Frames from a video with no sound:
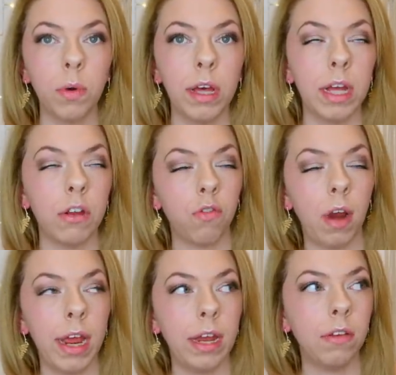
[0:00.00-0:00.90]
We're
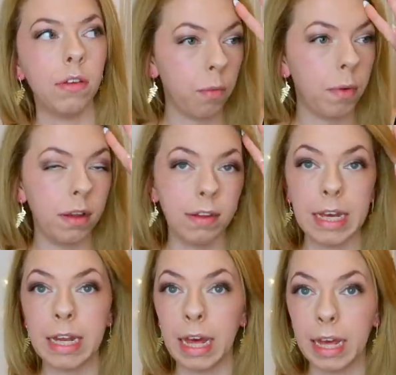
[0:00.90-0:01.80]
trained from our D
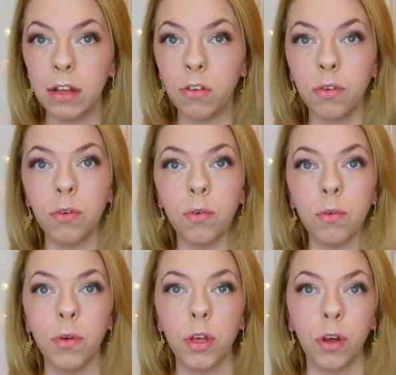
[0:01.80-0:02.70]
N A
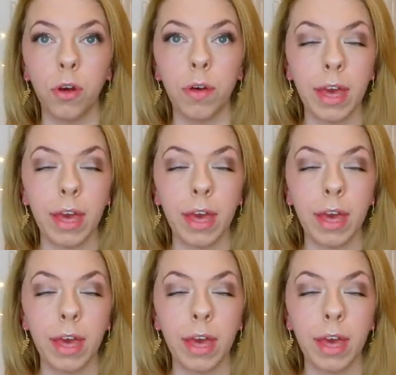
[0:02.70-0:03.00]
to, you know,